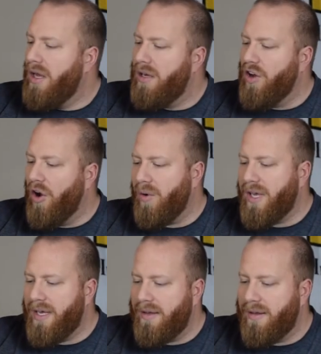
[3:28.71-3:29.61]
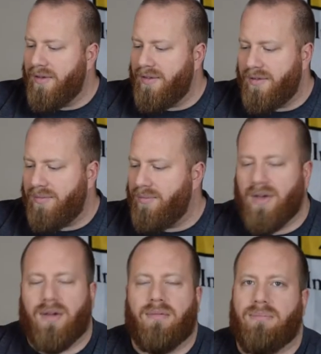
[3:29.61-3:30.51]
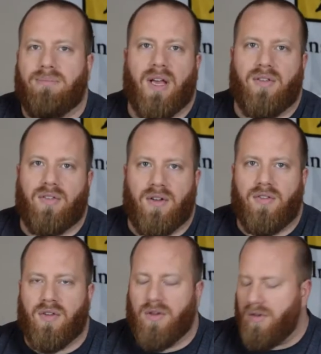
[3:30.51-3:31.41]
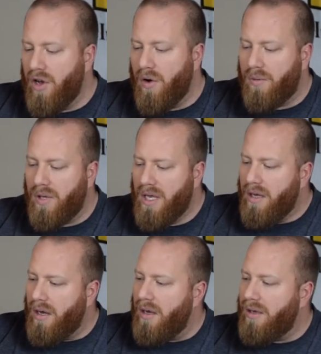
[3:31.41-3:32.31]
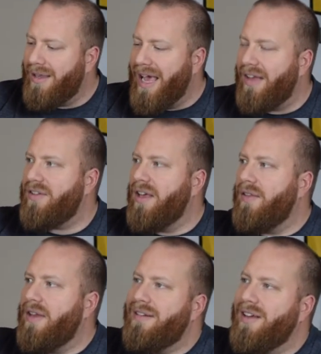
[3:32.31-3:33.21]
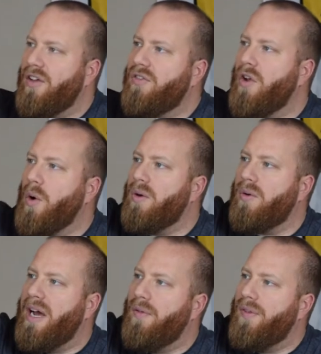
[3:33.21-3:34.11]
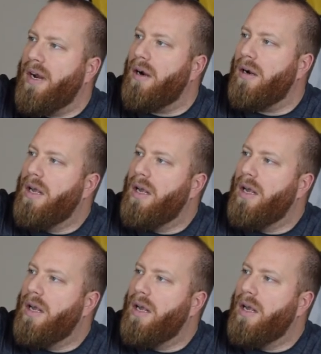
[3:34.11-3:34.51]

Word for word: No, it is, uh, I'm guessing, a silicone uh, gasket that does go around there.